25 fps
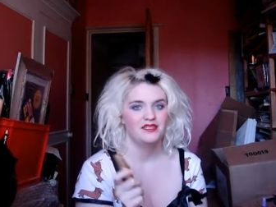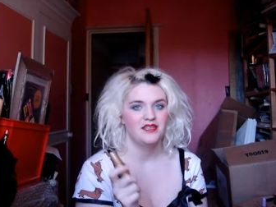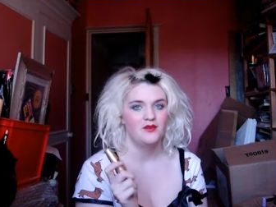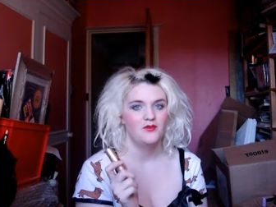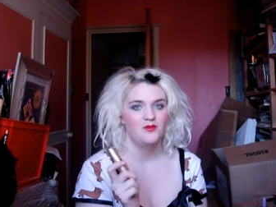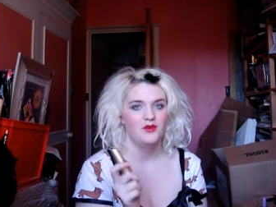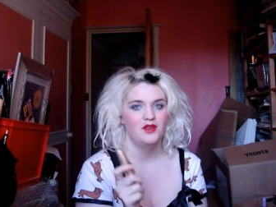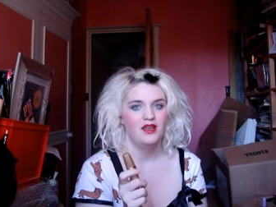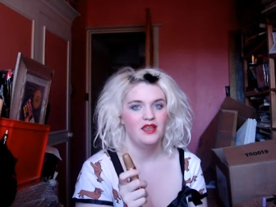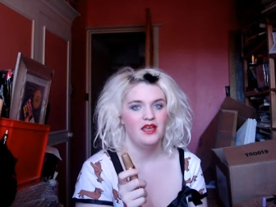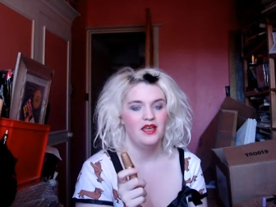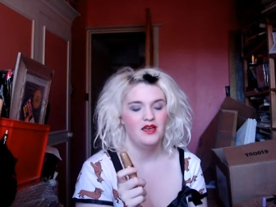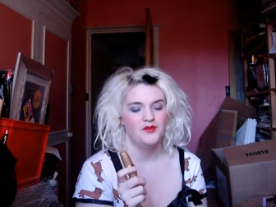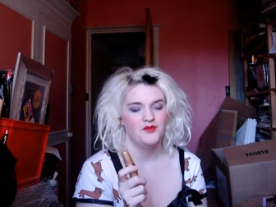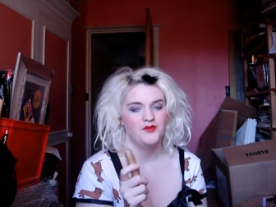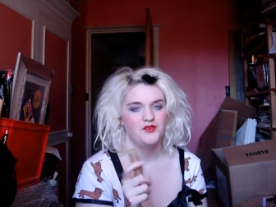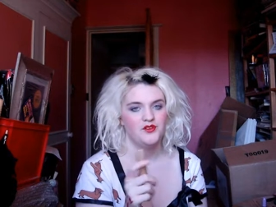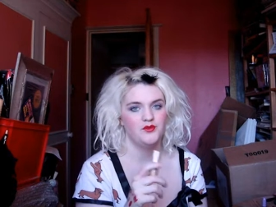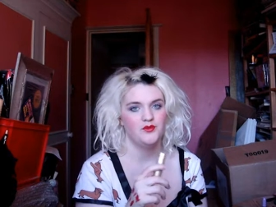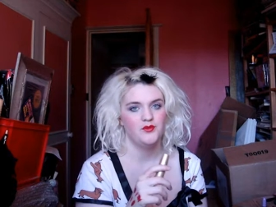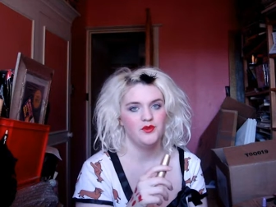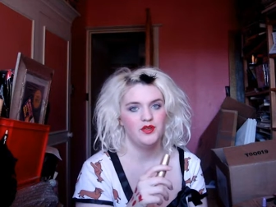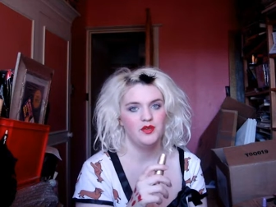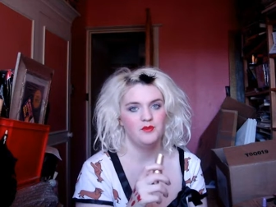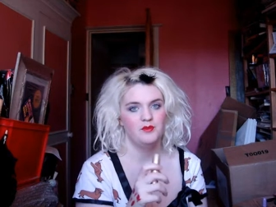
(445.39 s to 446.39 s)
I will have
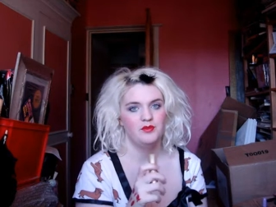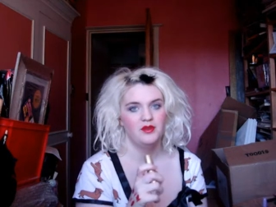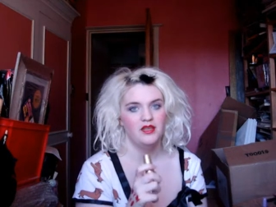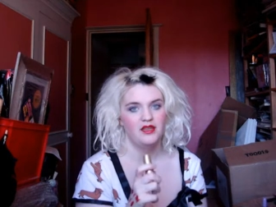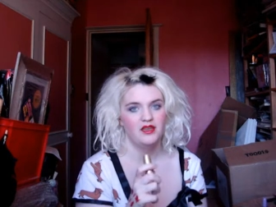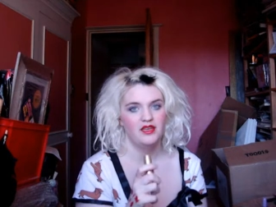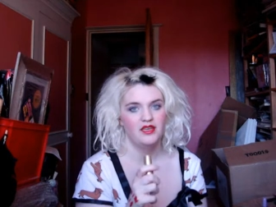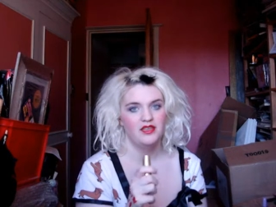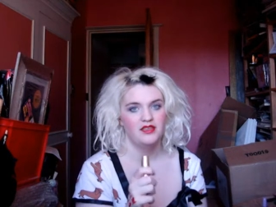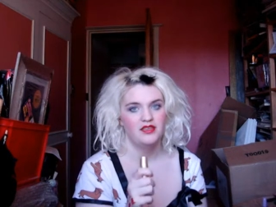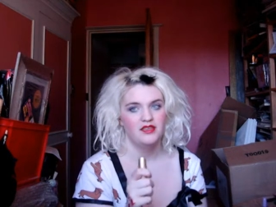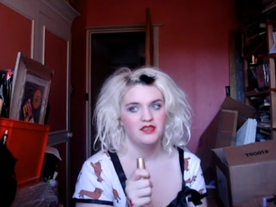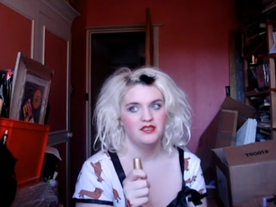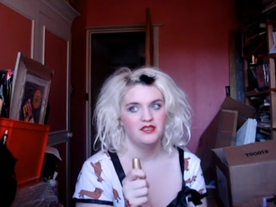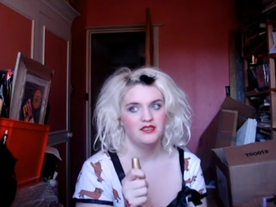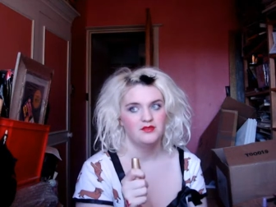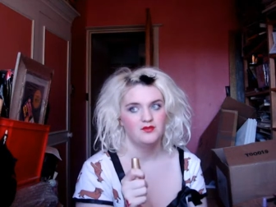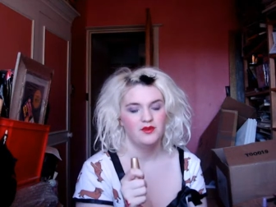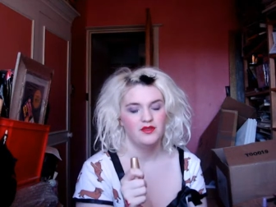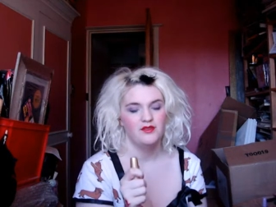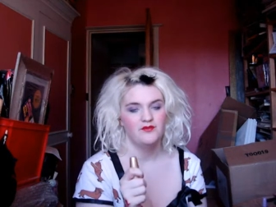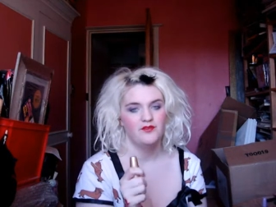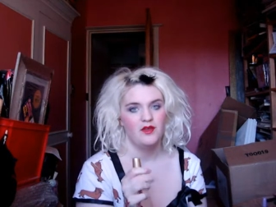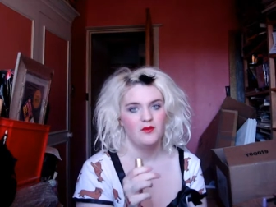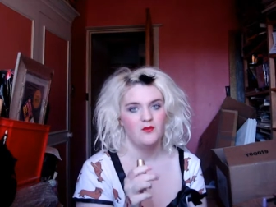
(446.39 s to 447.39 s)
to reapply this
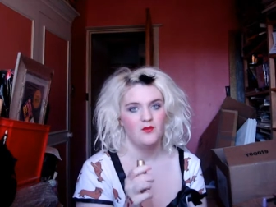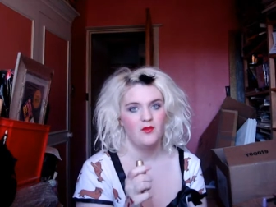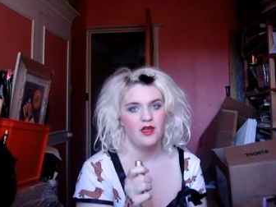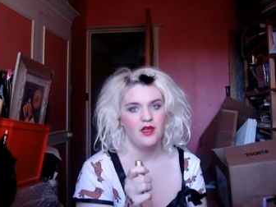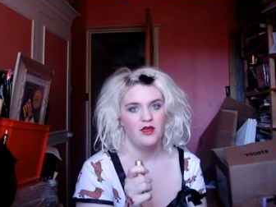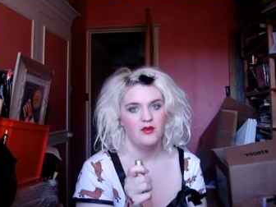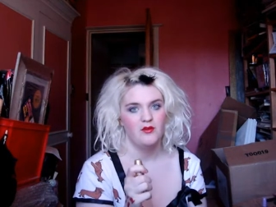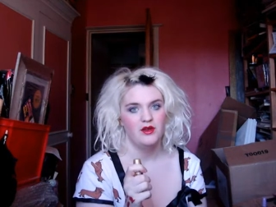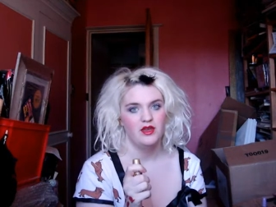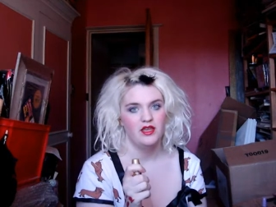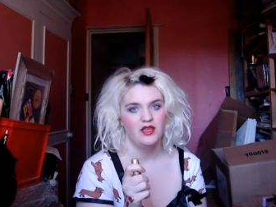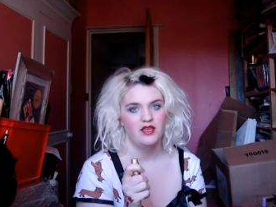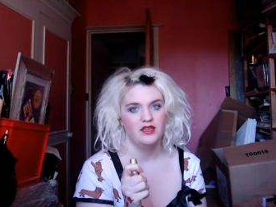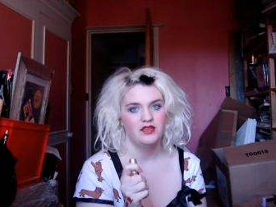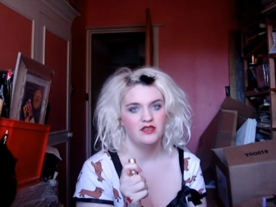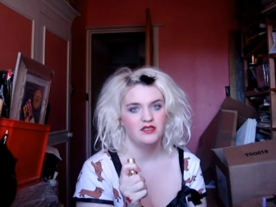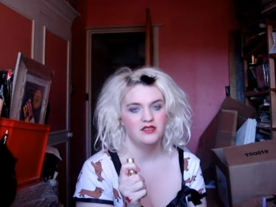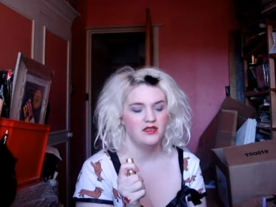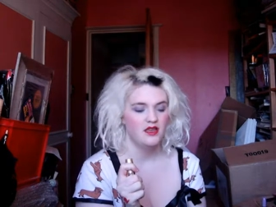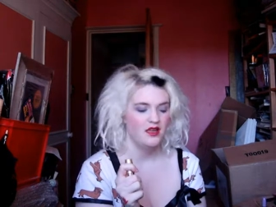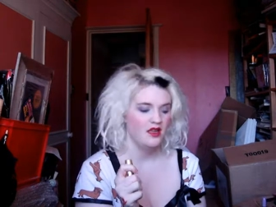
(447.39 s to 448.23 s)
if I'm wearing it,